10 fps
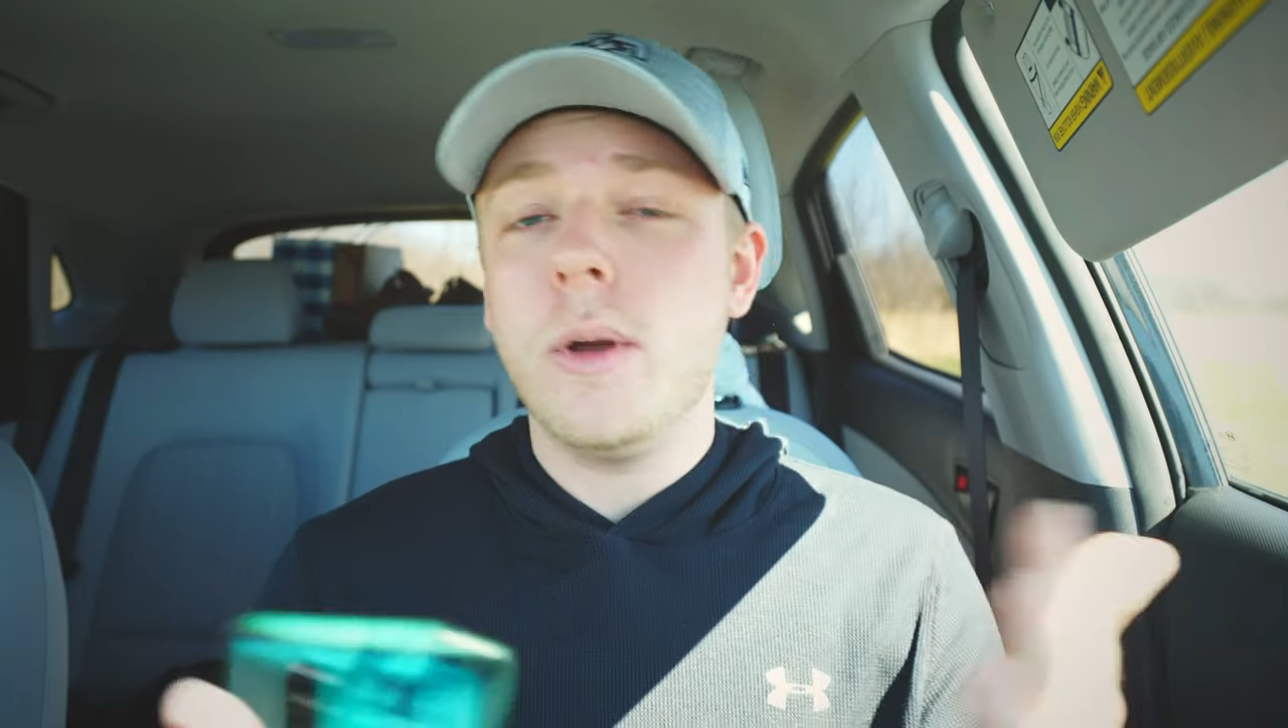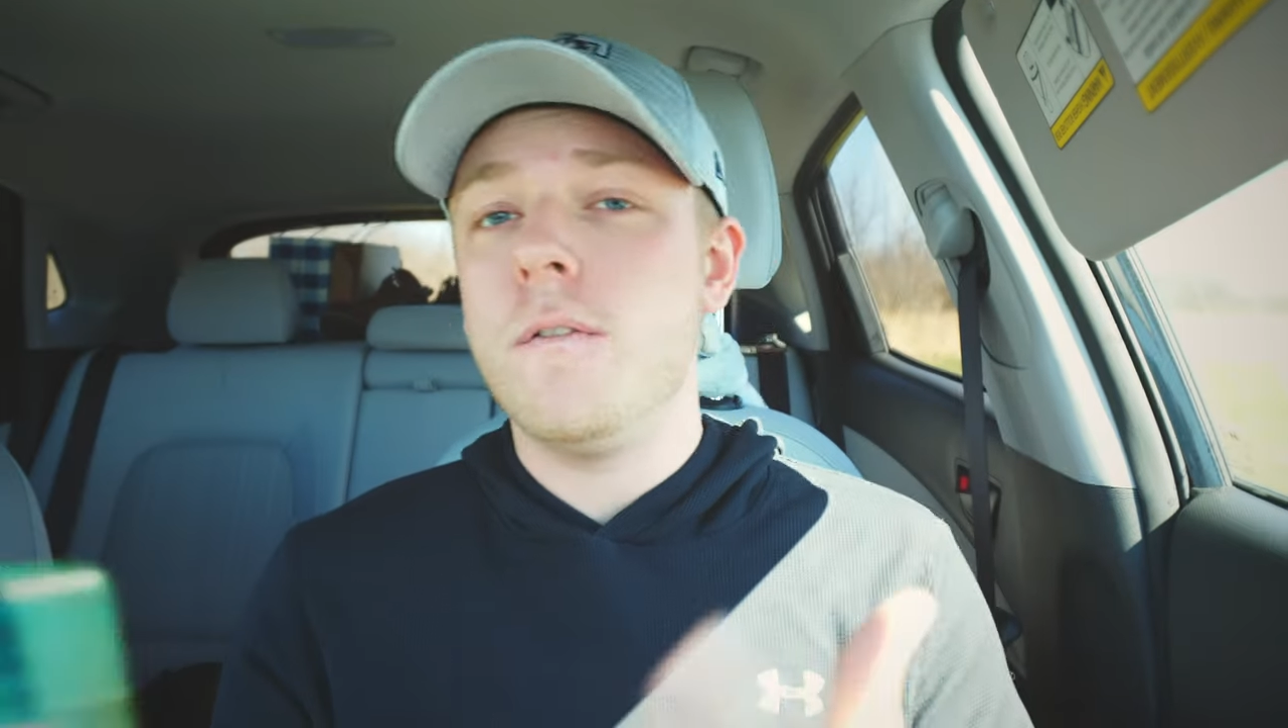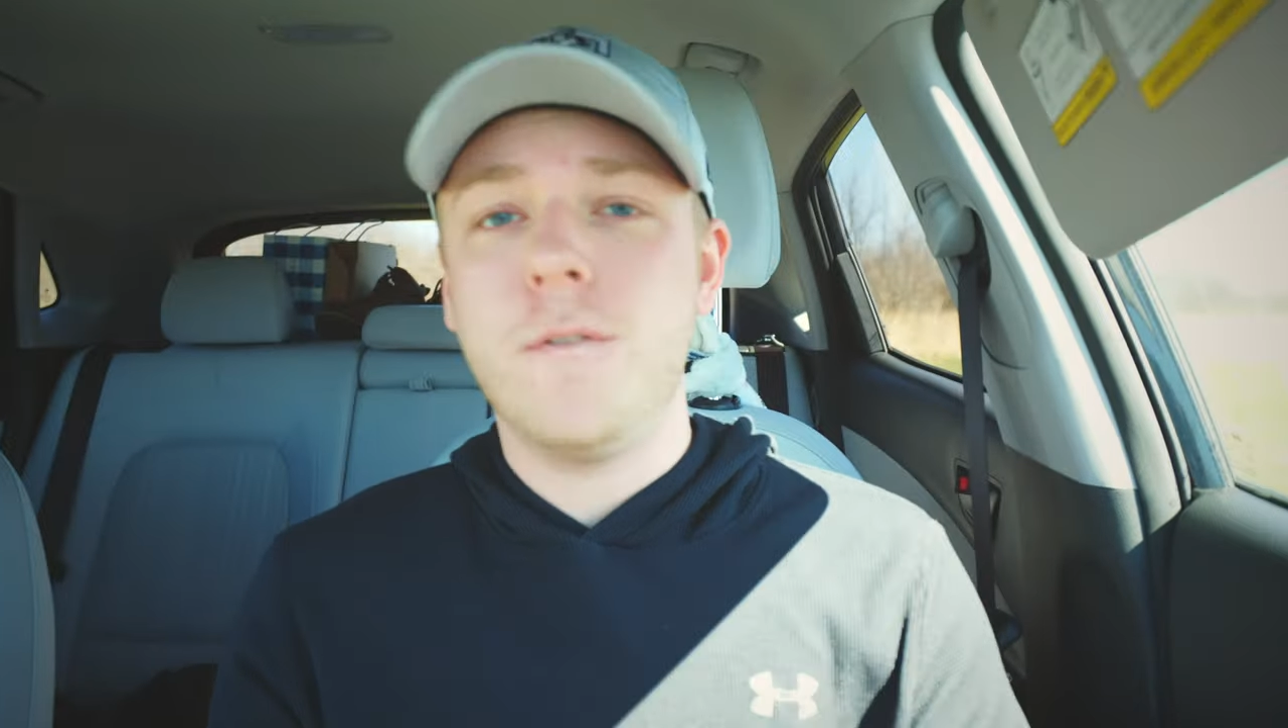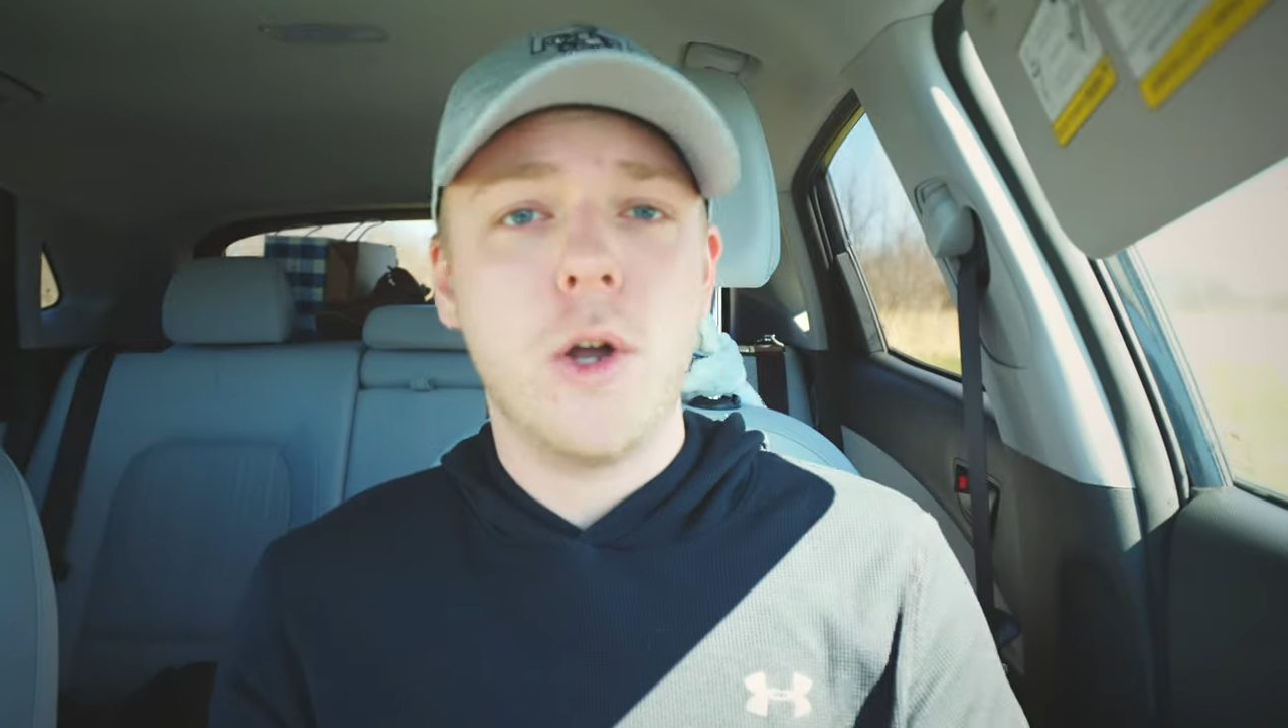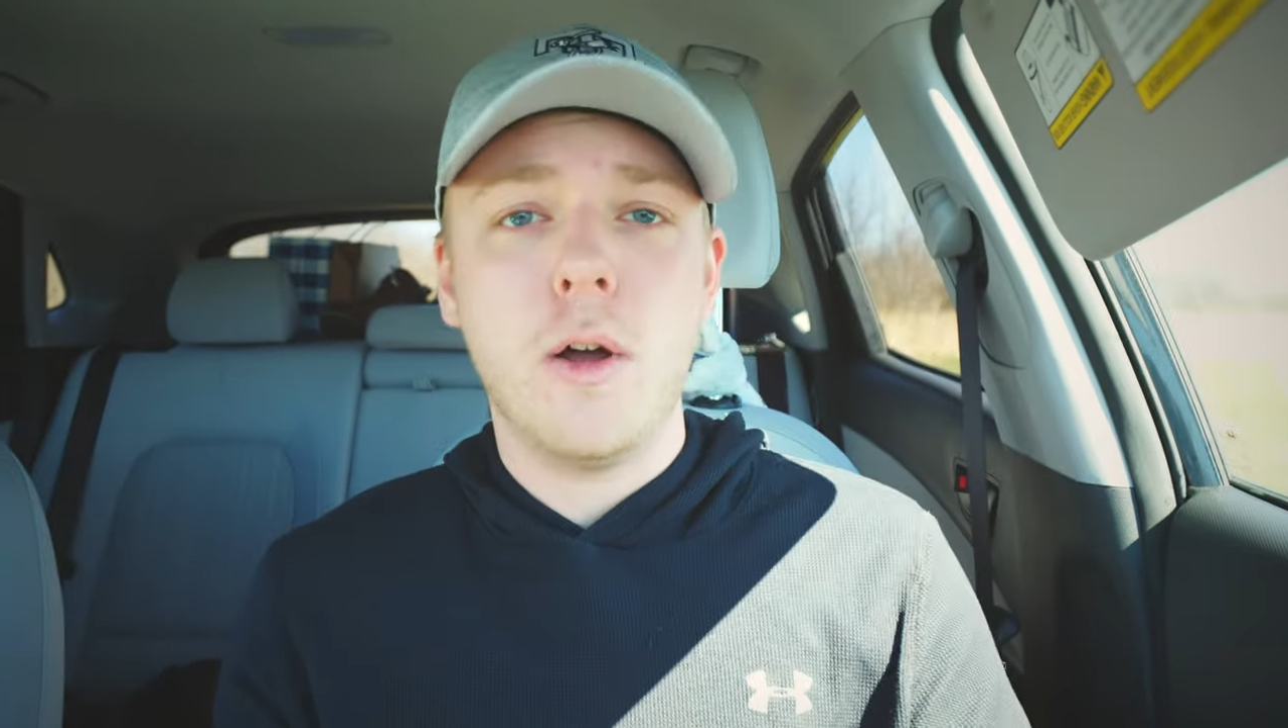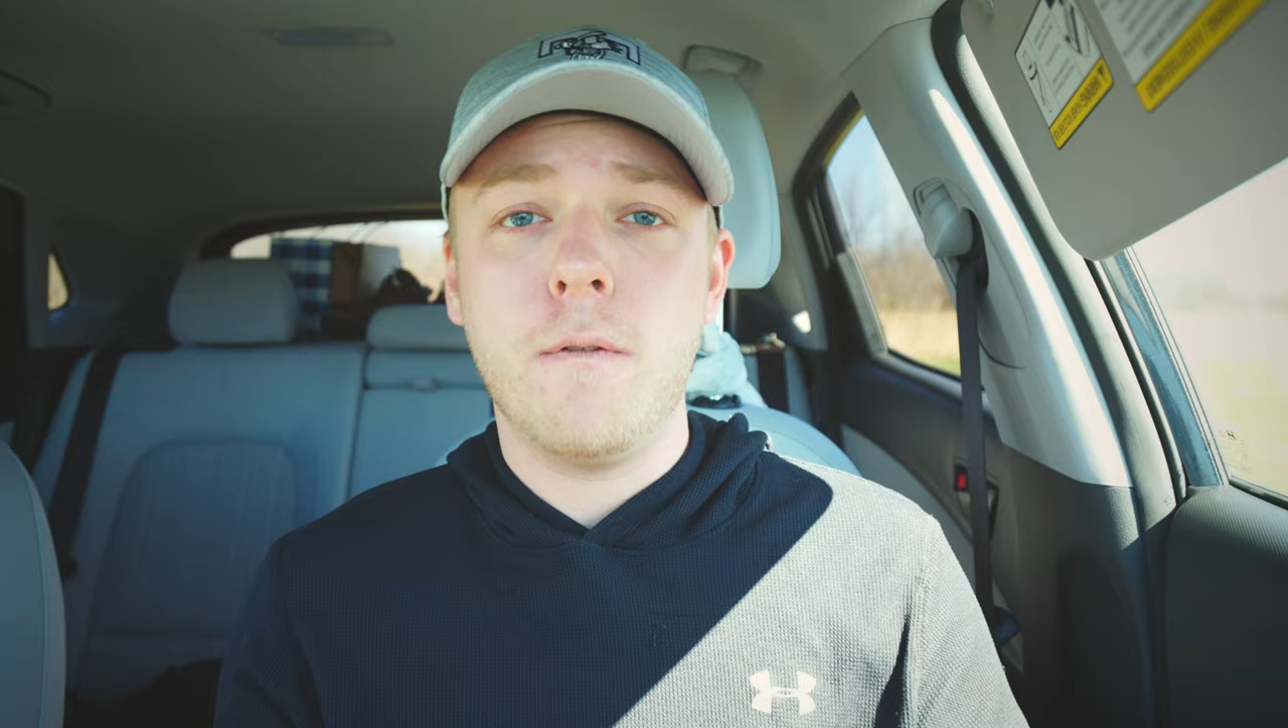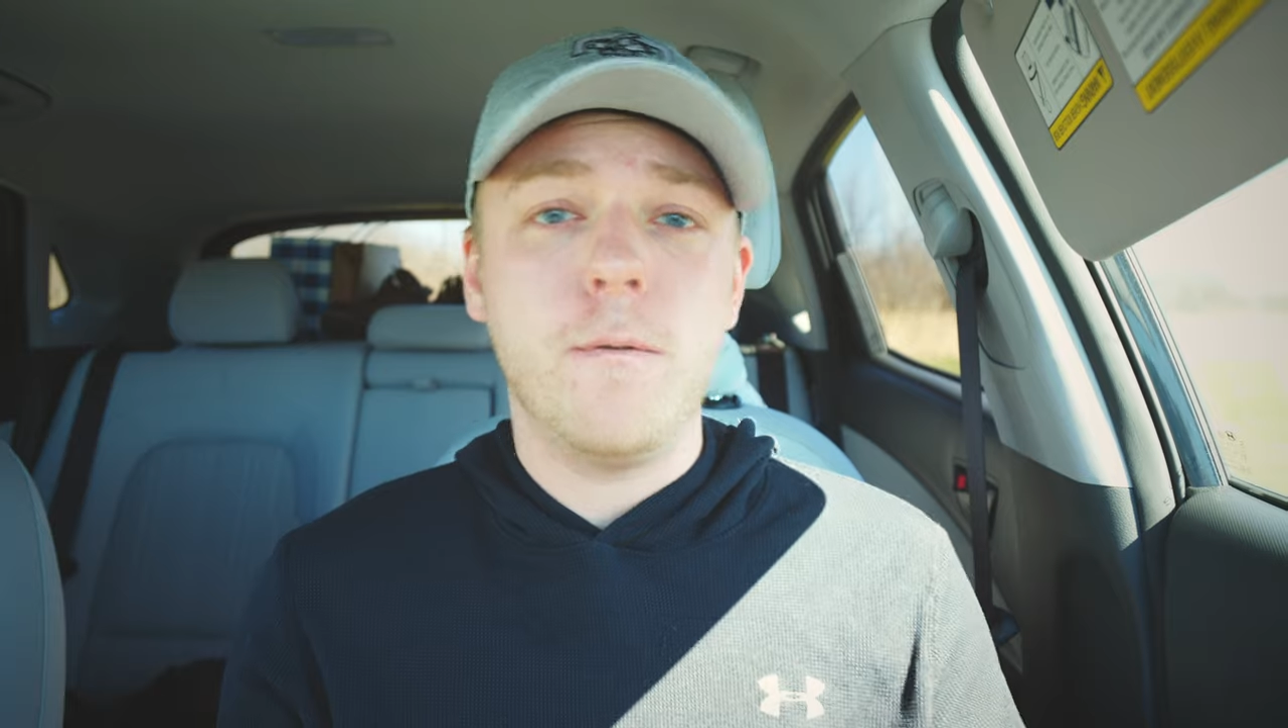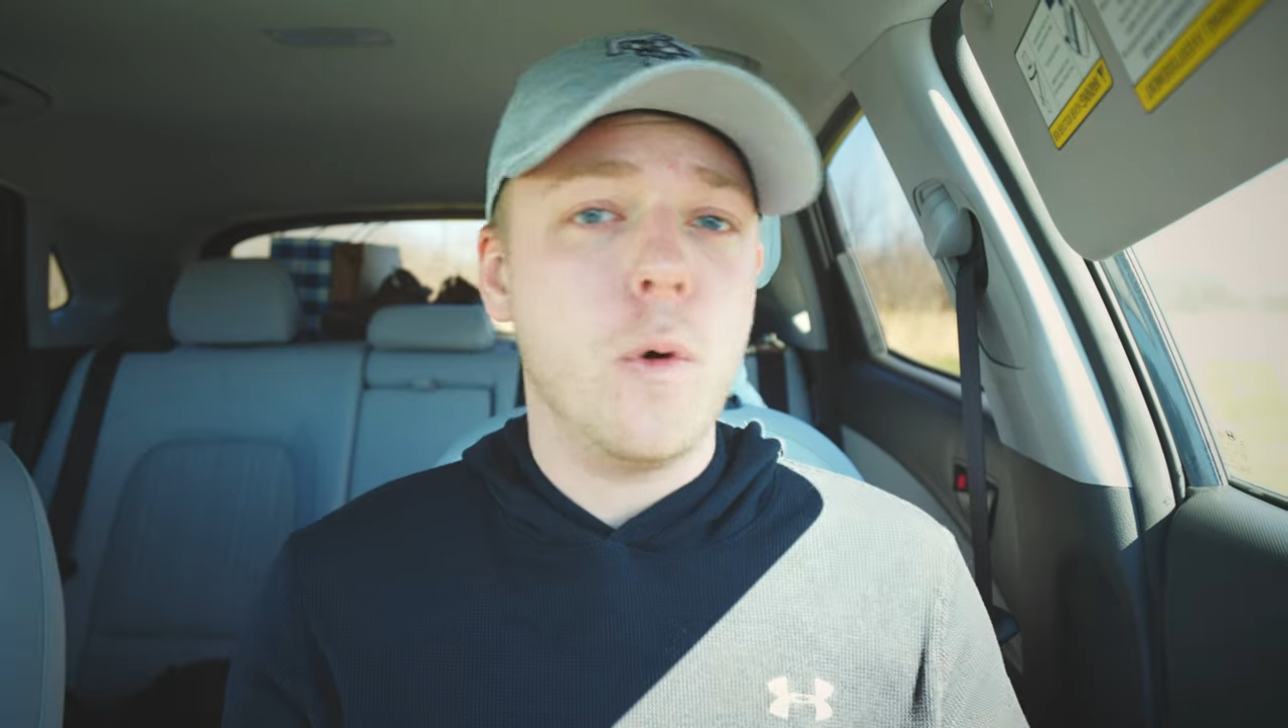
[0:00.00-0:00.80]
and photo